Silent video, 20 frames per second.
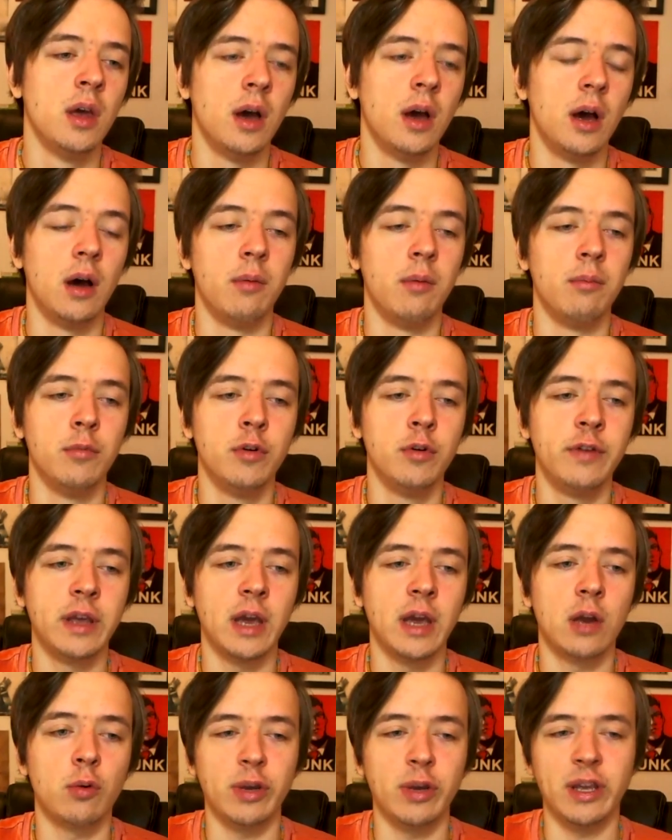
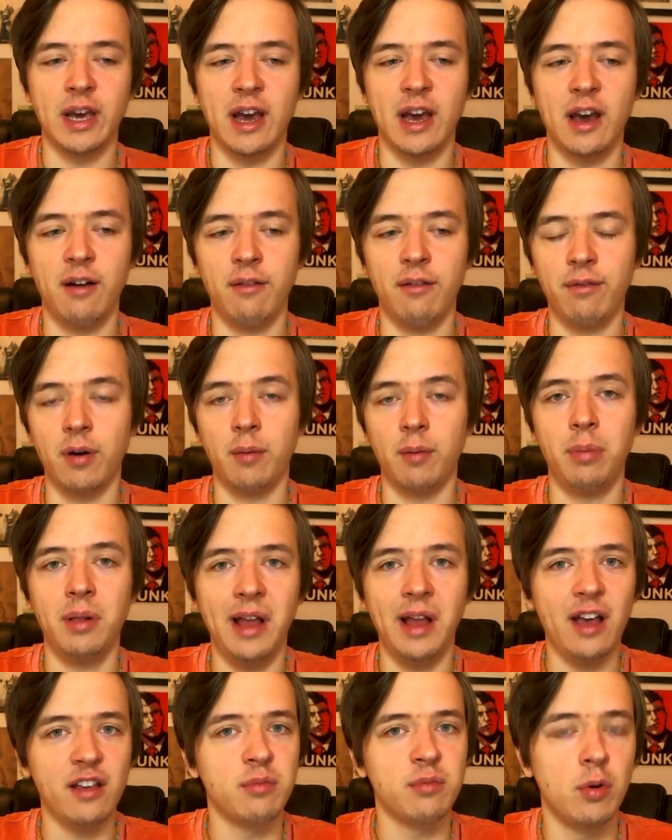Moving on, we have
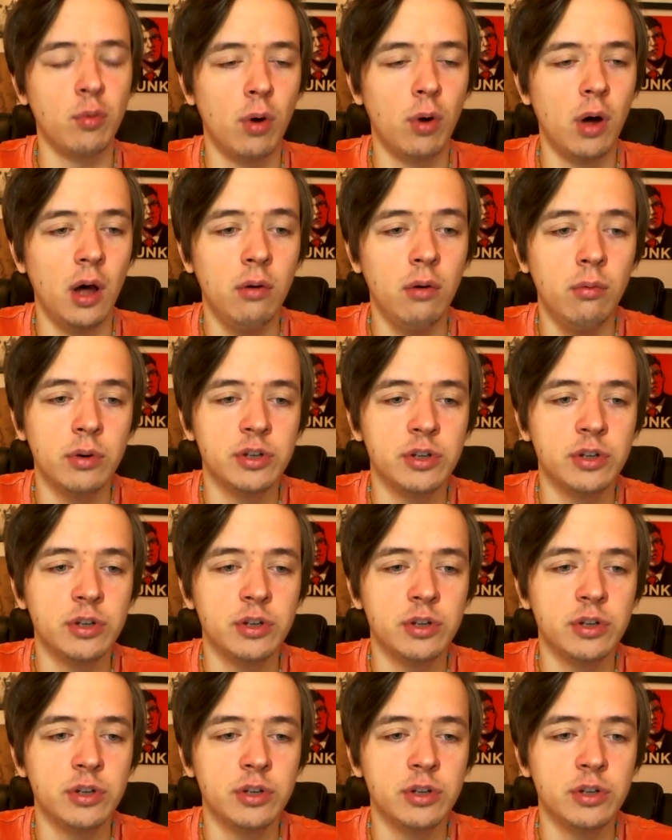Plasma Wall,